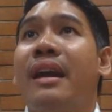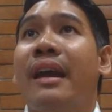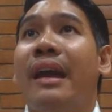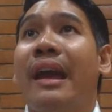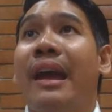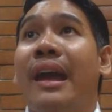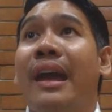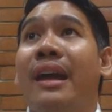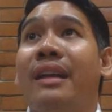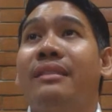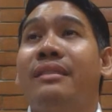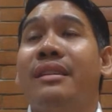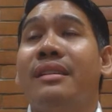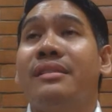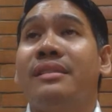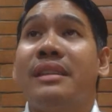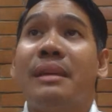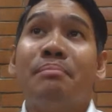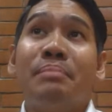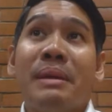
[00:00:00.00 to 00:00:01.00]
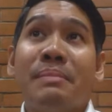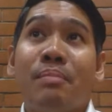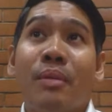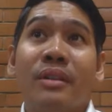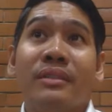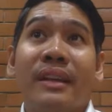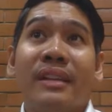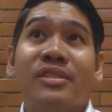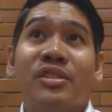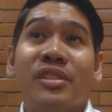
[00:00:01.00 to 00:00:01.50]
And simply
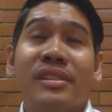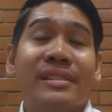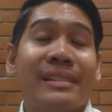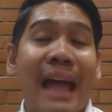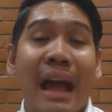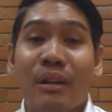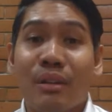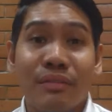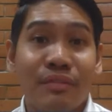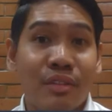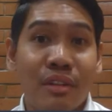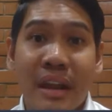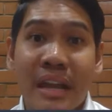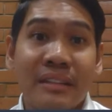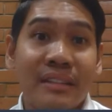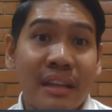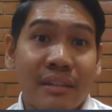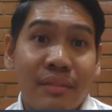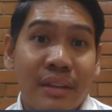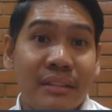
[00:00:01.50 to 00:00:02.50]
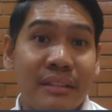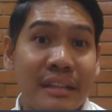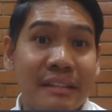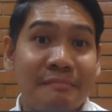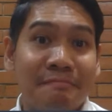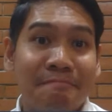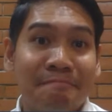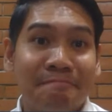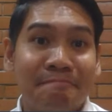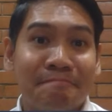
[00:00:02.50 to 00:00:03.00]
put, it's just lack of creativity,